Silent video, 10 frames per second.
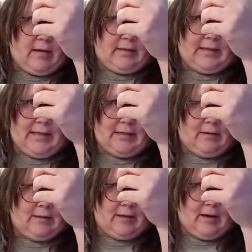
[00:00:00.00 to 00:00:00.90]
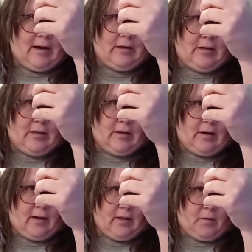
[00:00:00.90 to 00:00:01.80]
sea salt, onion,
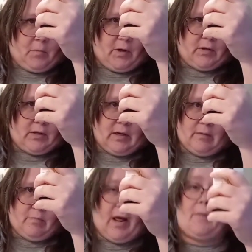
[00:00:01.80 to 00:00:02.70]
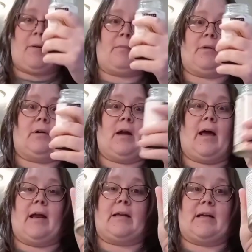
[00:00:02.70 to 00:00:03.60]
garlic, parsley, and black pepper.
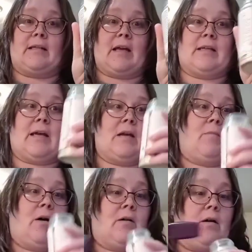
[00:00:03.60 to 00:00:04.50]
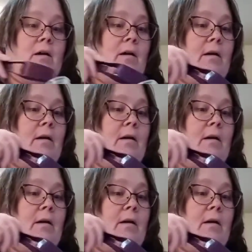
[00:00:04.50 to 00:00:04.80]
And it does contain milk.